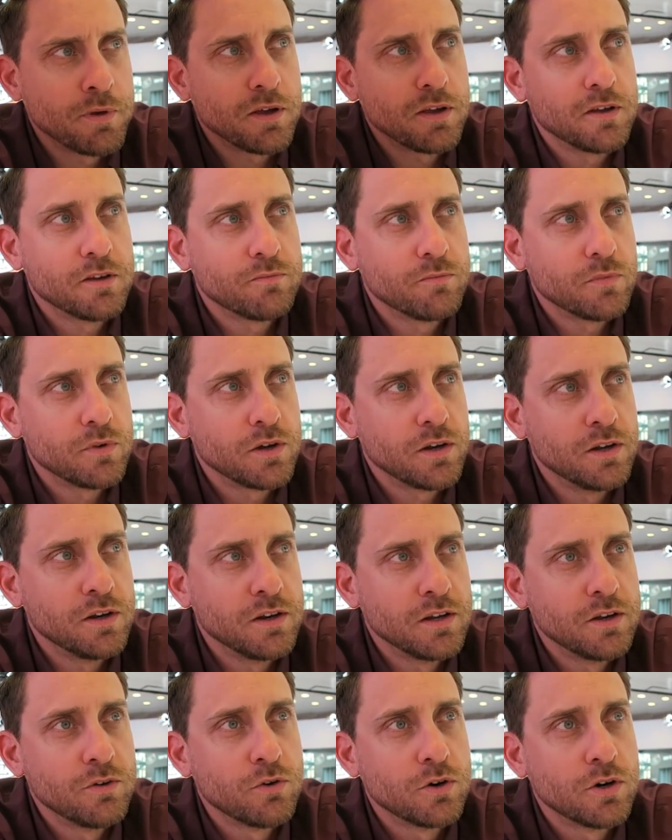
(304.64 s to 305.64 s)
be a
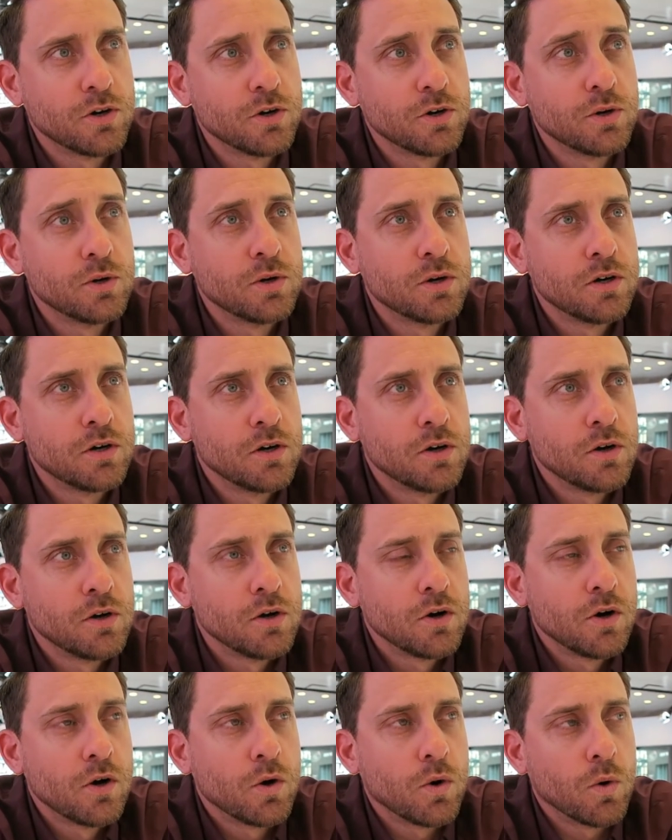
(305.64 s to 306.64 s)
Niro
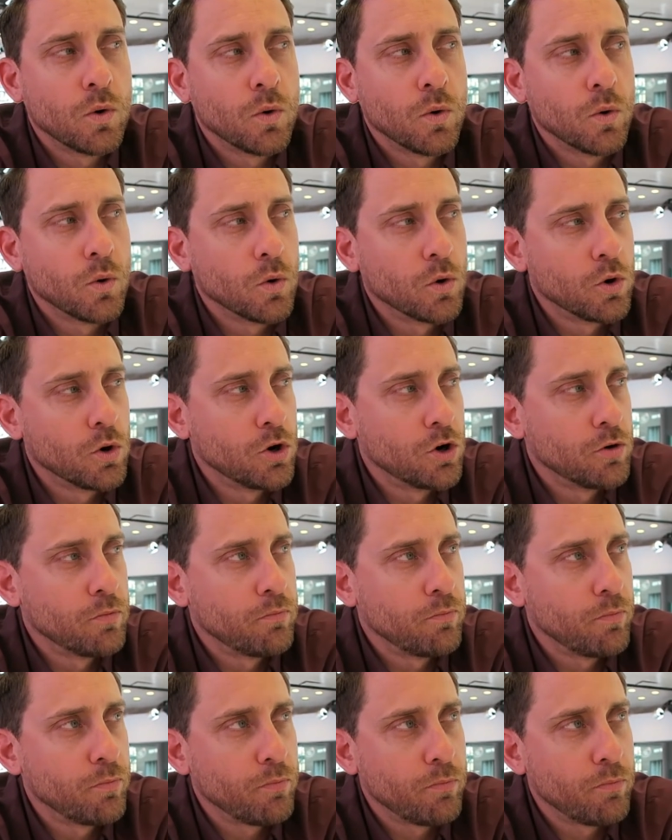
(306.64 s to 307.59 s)
or